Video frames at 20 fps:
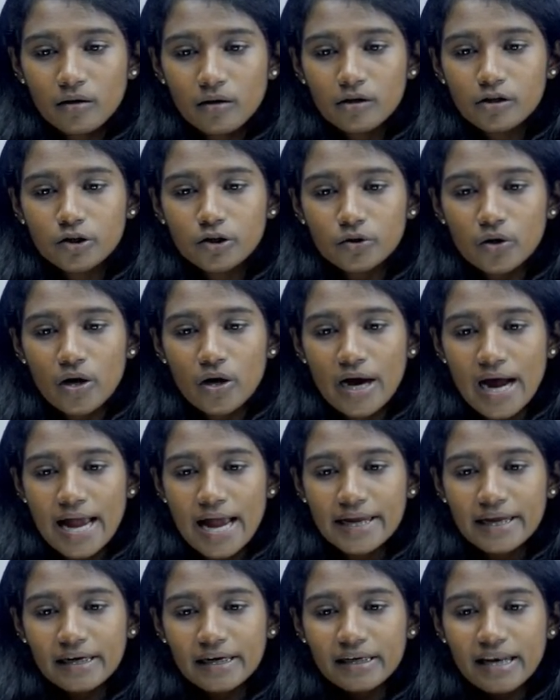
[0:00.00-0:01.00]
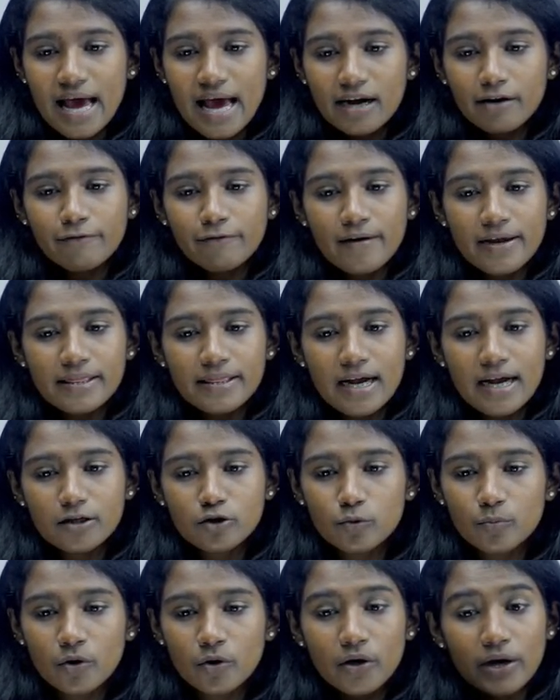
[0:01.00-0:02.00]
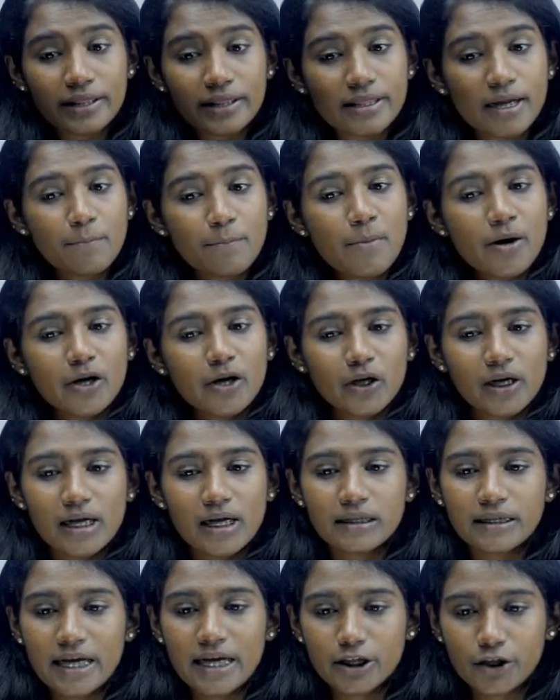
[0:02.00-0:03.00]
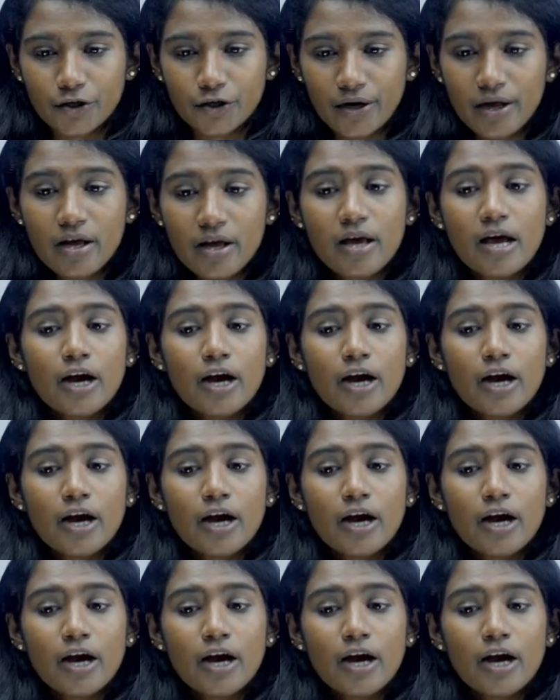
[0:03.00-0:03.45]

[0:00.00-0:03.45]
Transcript: So I can clarify that tomorrow in that particular session.